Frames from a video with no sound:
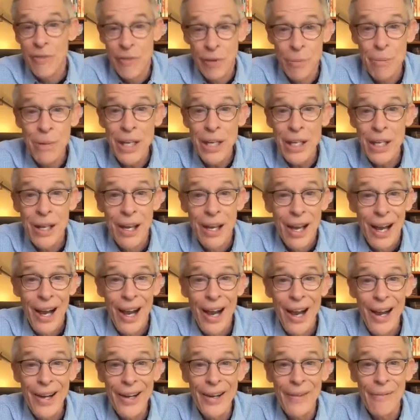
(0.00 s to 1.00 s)
For me,
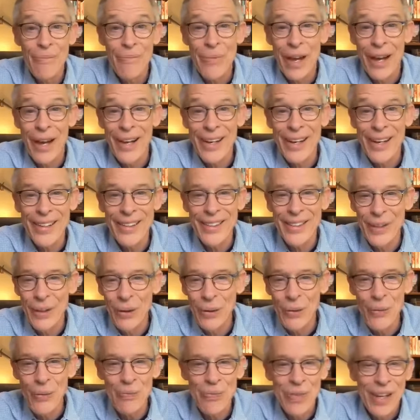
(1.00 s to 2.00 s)
I, I, you
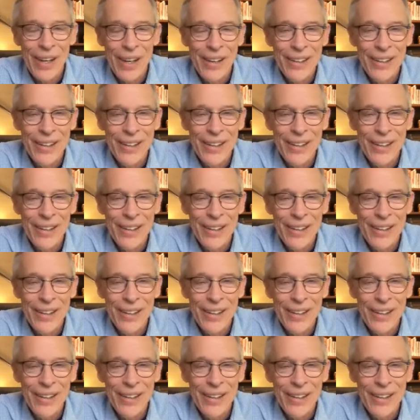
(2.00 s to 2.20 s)
know,